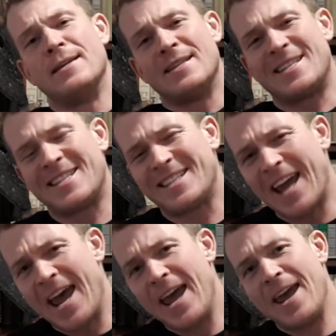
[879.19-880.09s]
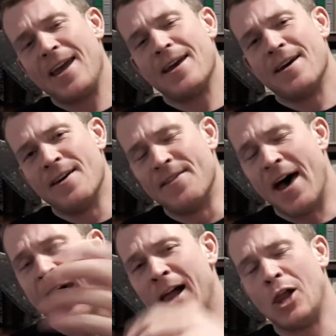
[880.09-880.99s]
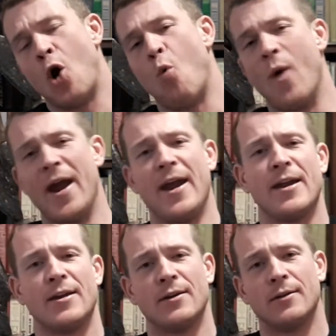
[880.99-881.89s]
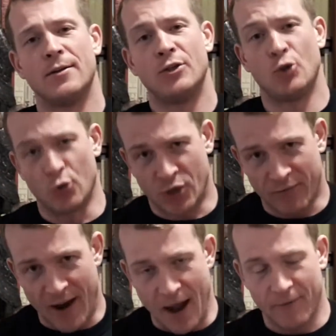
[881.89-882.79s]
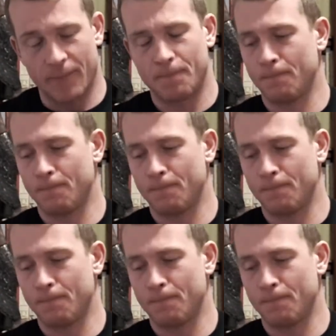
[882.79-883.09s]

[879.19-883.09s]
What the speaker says: stay the hell away to survive.